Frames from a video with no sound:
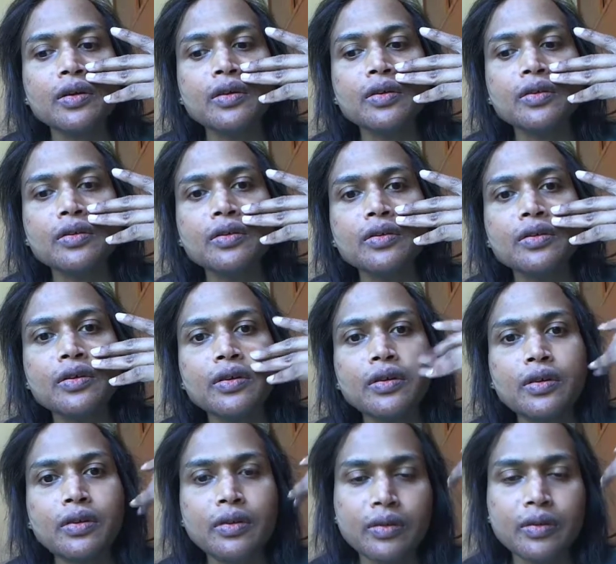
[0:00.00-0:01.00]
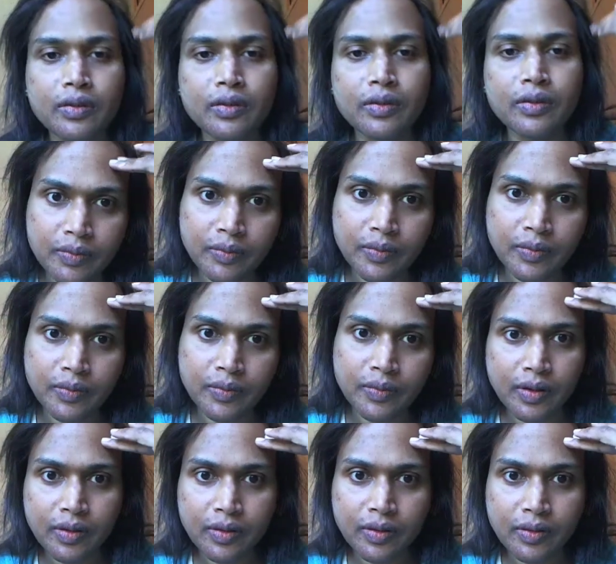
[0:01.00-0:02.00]
so yeah
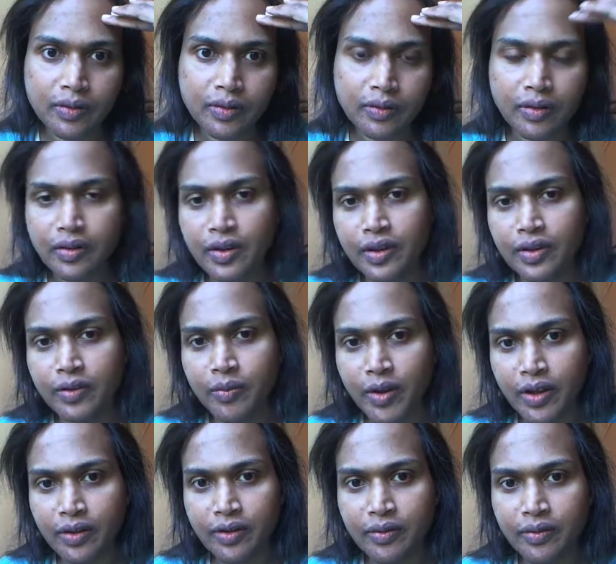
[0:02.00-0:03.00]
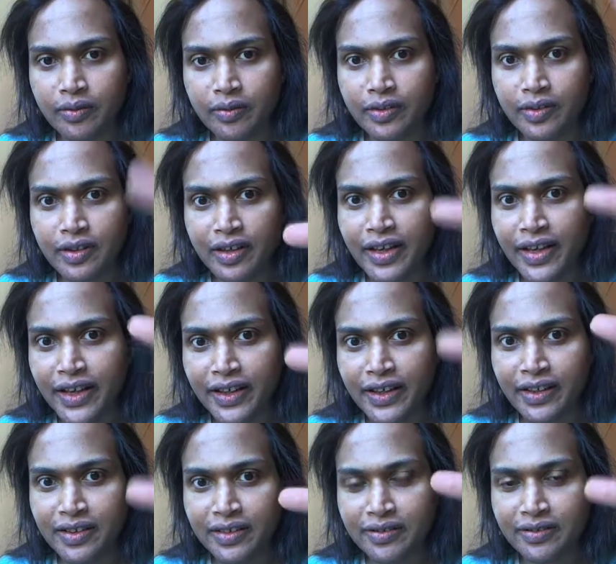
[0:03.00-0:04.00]
oh that's better
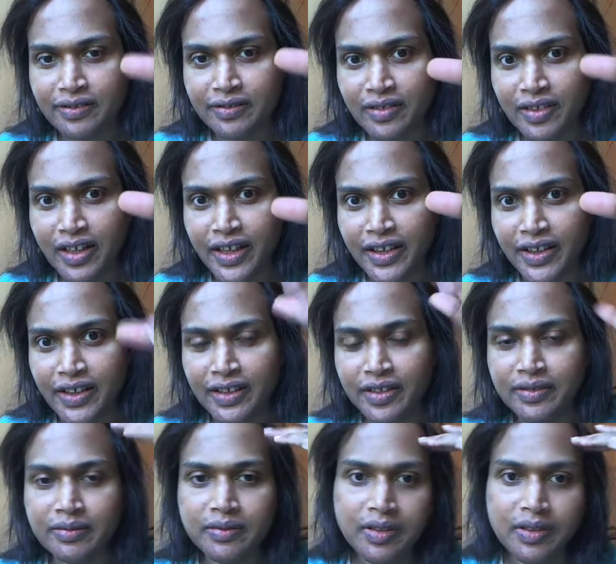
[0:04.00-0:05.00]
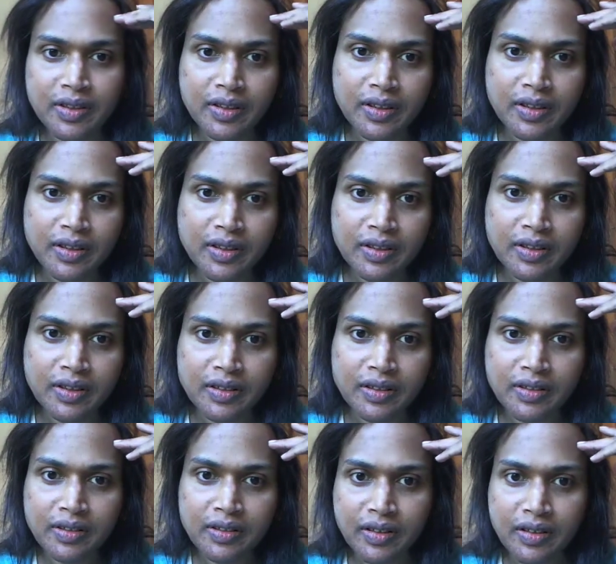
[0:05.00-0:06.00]
lighting lighting
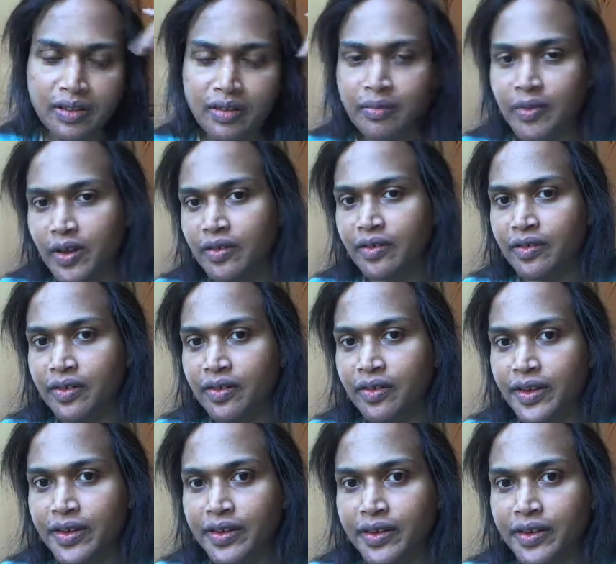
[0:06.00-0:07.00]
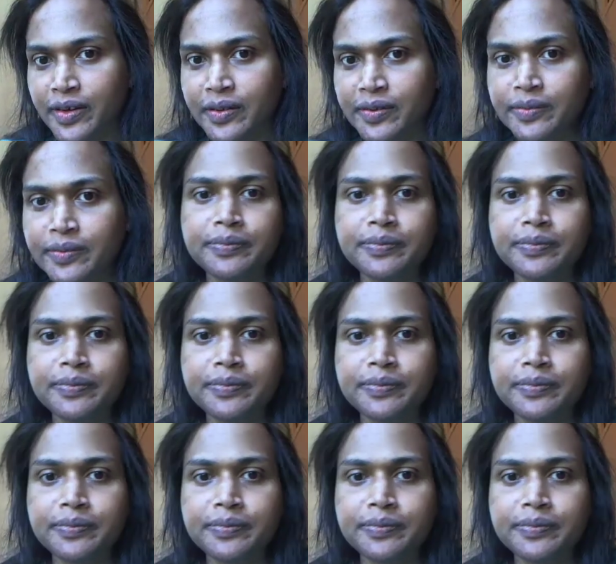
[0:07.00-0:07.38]
that's better lighting yeah